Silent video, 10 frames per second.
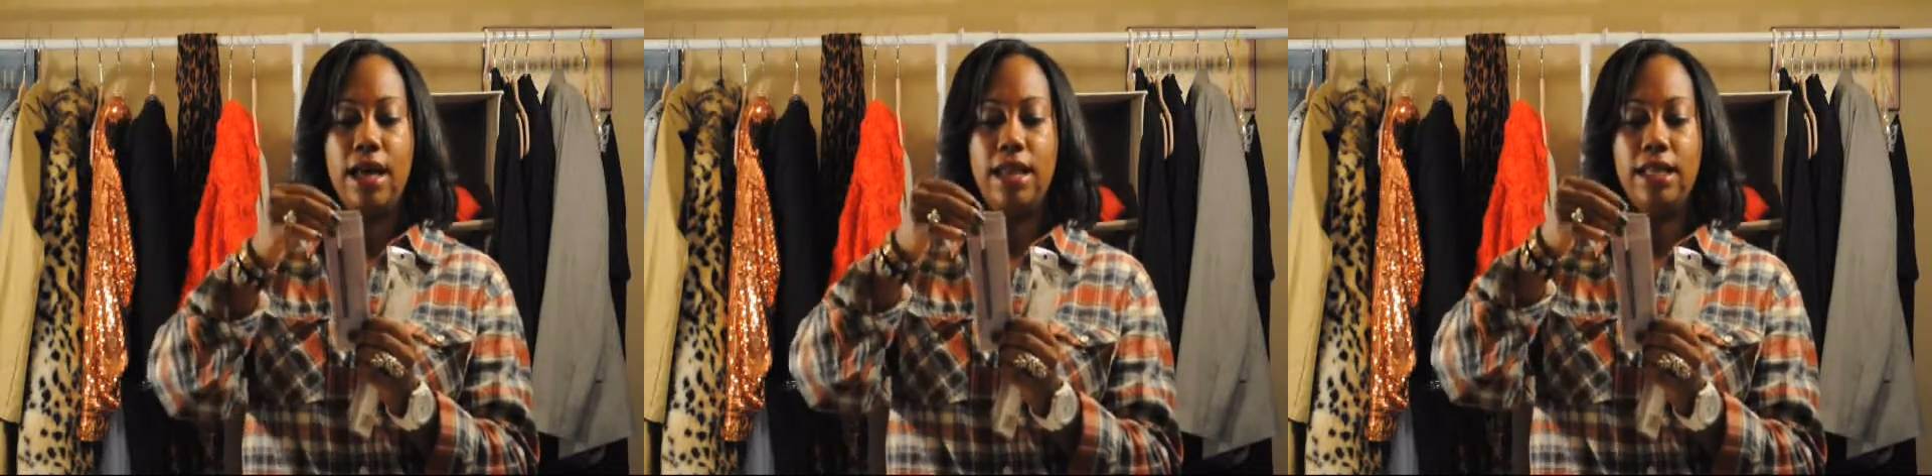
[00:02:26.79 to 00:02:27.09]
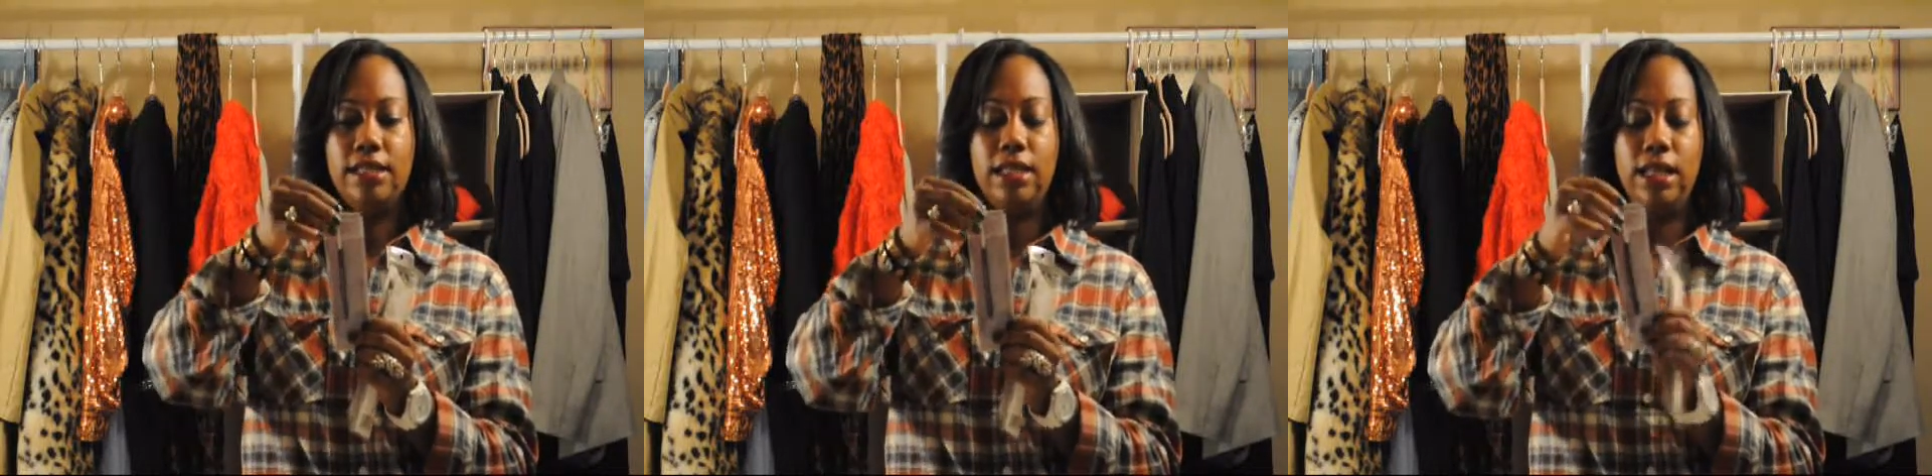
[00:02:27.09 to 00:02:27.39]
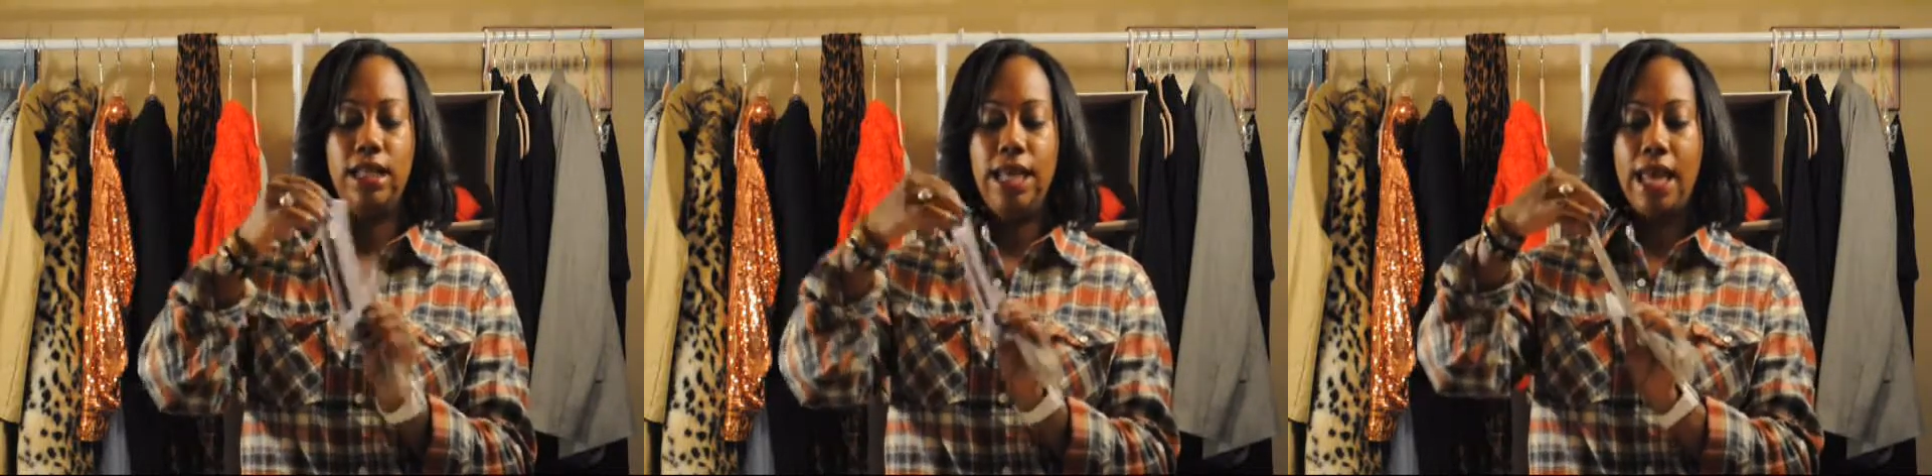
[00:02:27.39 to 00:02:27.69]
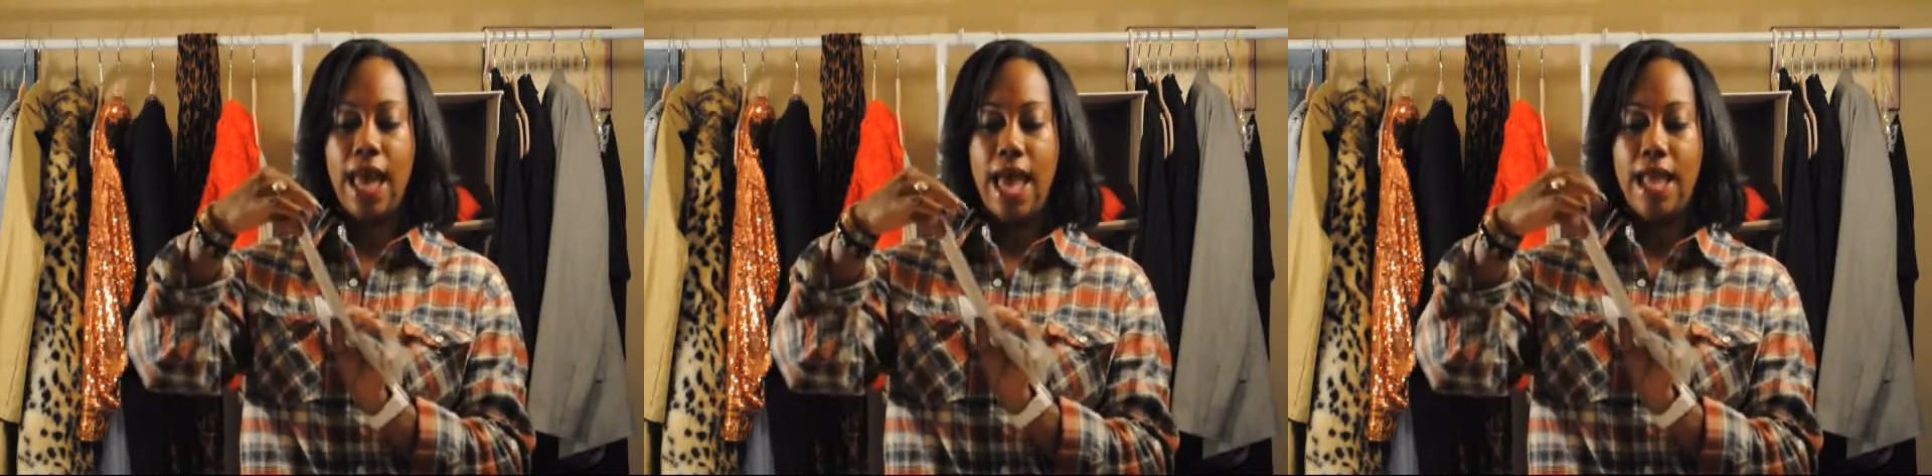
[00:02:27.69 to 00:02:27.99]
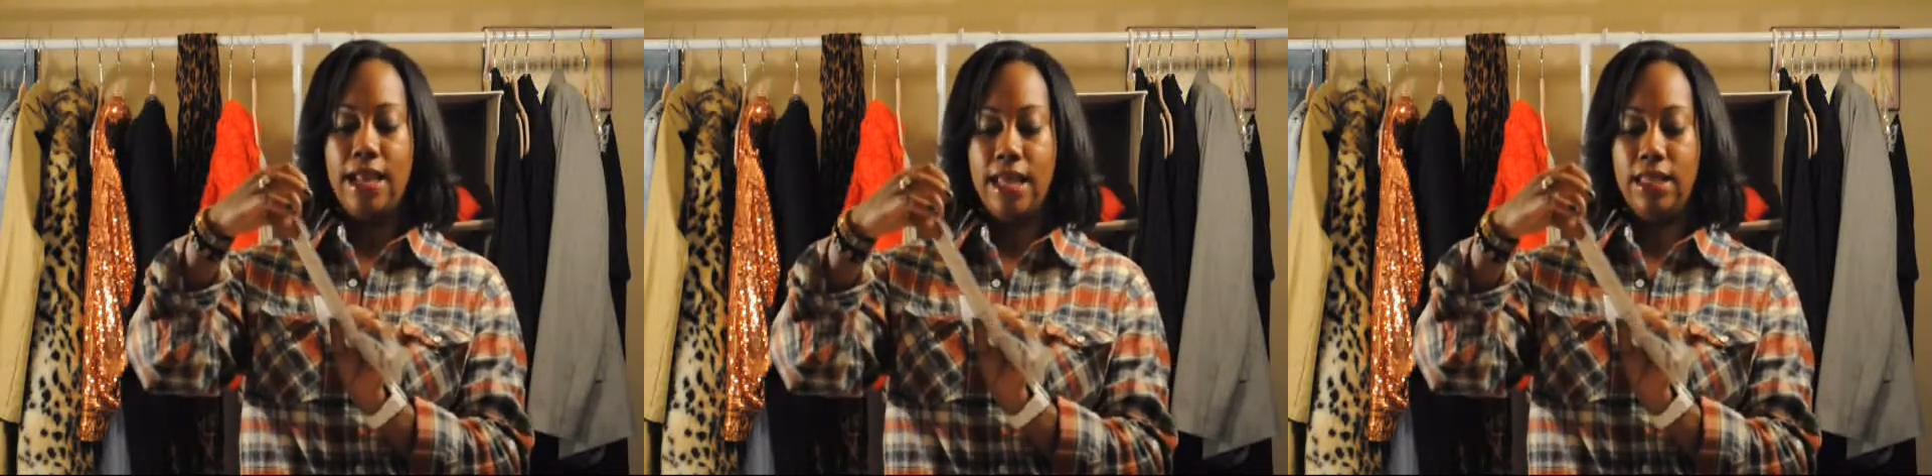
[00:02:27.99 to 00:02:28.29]
and it's Lalique,
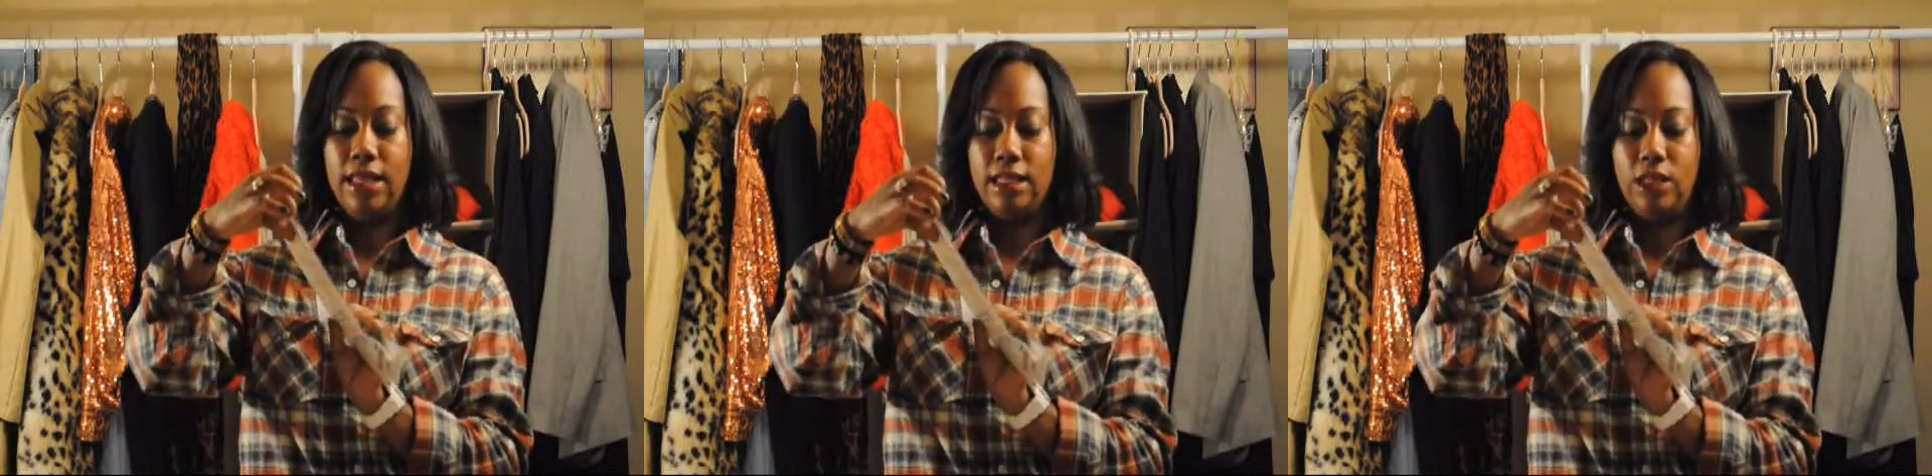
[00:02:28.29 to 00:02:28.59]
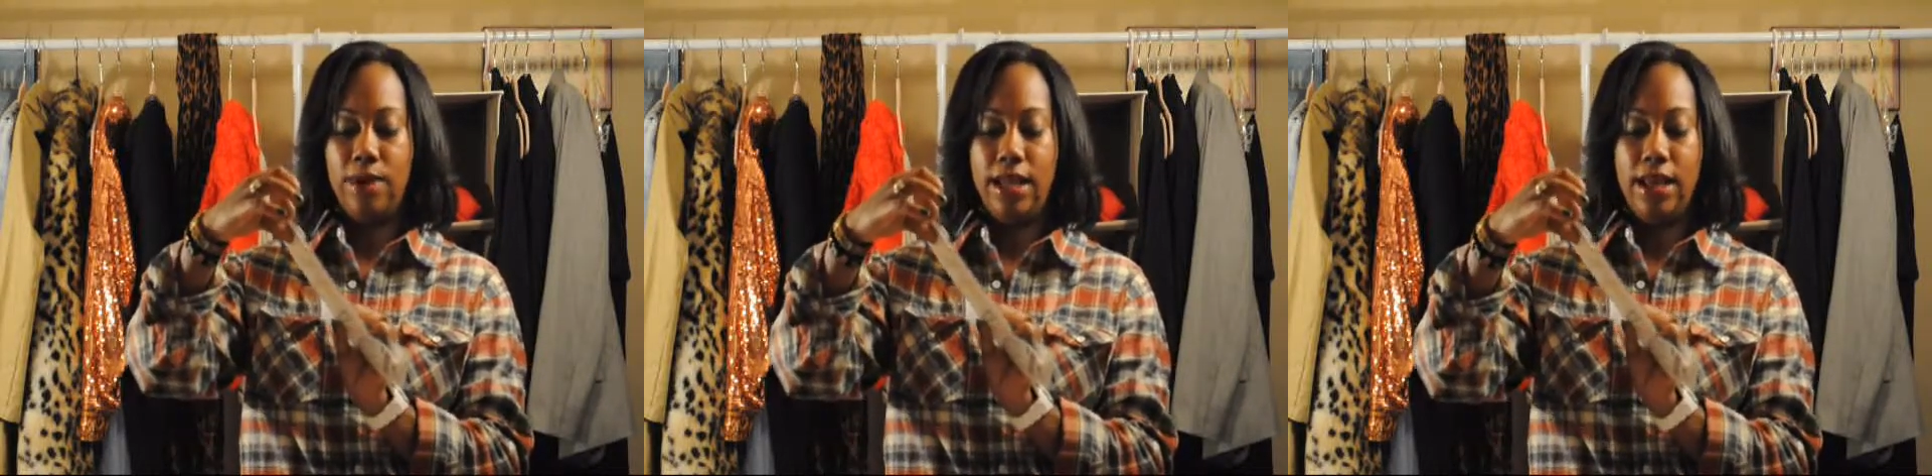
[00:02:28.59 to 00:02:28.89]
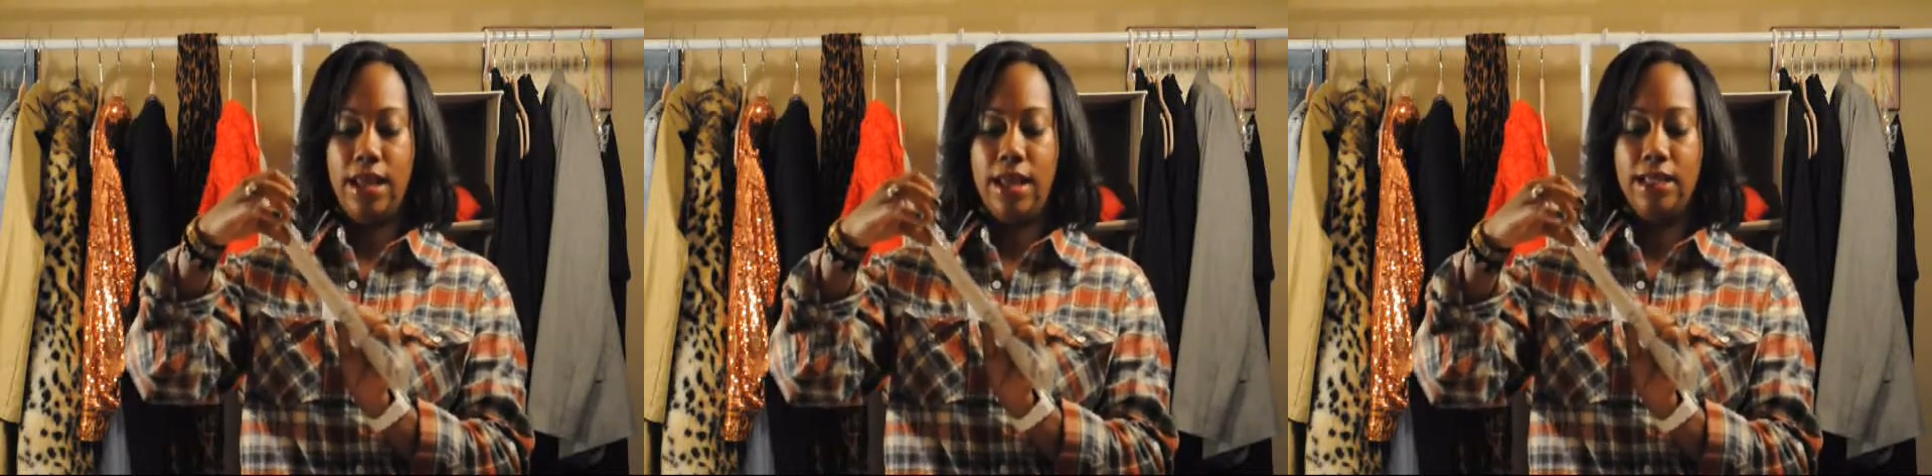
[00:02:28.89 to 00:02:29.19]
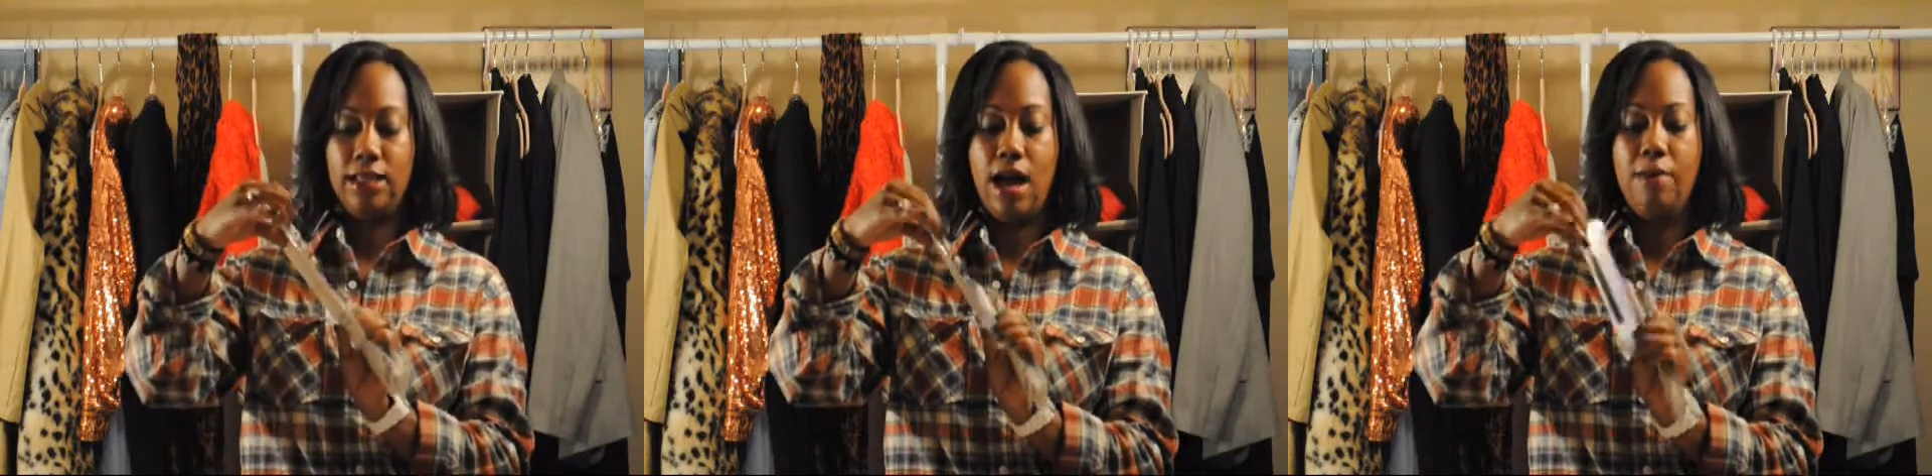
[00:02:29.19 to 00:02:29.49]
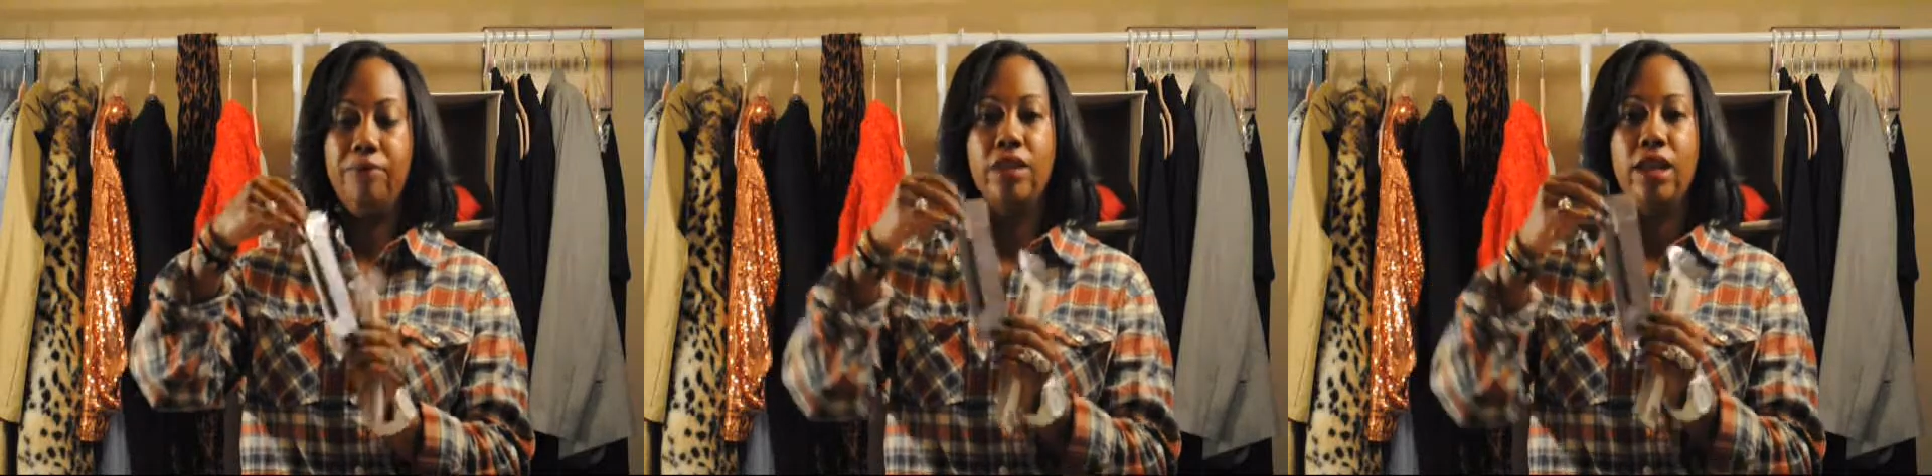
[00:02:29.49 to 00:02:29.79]
and this one is um,